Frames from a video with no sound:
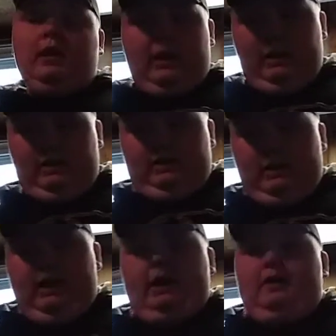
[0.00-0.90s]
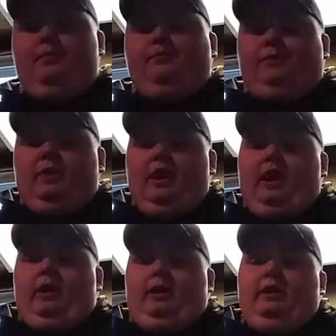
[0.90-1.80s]
in
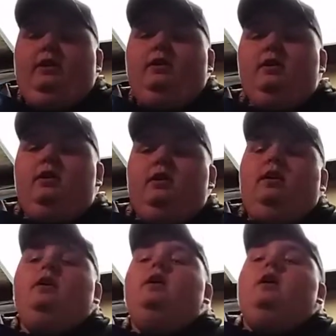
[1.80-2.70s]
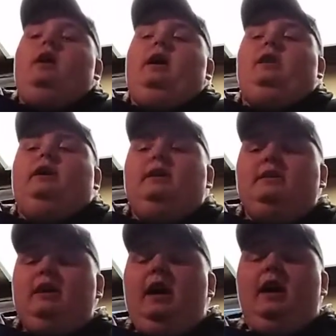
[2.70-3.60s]
Ireland, and he
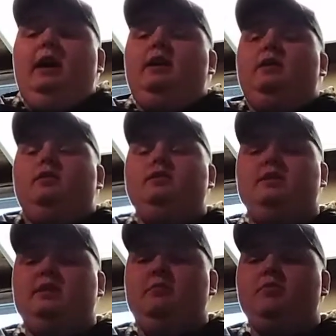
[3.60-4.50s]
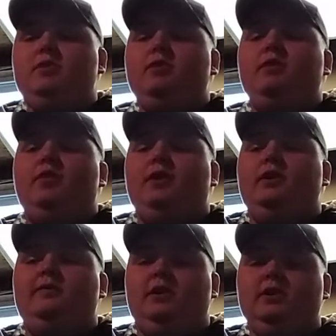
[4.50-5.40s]
died December
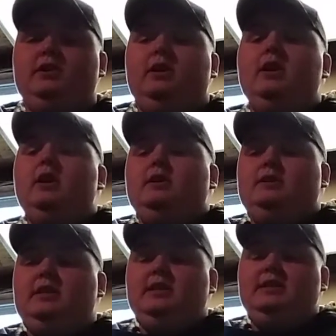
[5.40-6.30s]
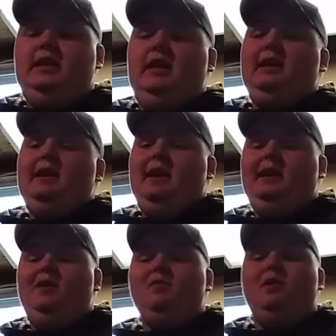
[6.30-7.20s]
31st,
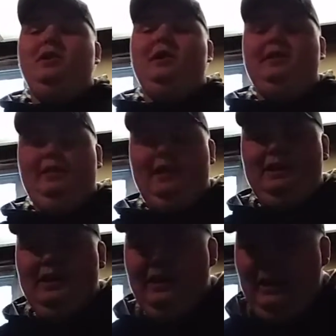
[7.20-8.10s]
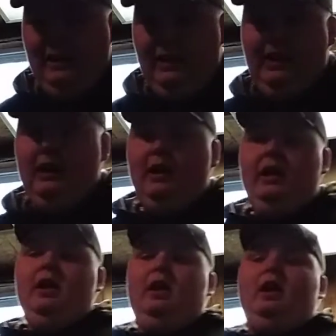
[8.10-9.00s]
1691, in London, England.
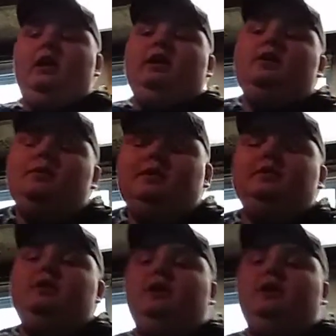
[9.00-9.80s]
He went to the